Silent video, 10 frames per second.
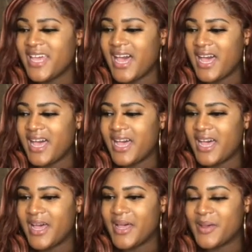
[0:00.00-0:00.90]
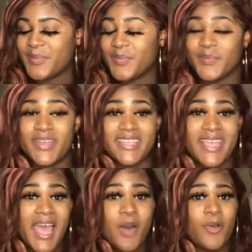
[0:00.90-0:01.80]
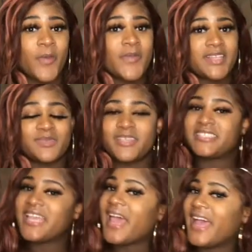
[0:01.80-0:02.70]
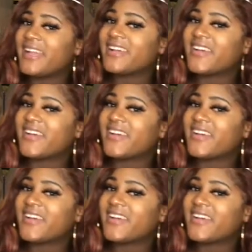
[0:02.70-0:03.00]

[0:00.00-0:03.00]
But yeah, welcome back to my channel.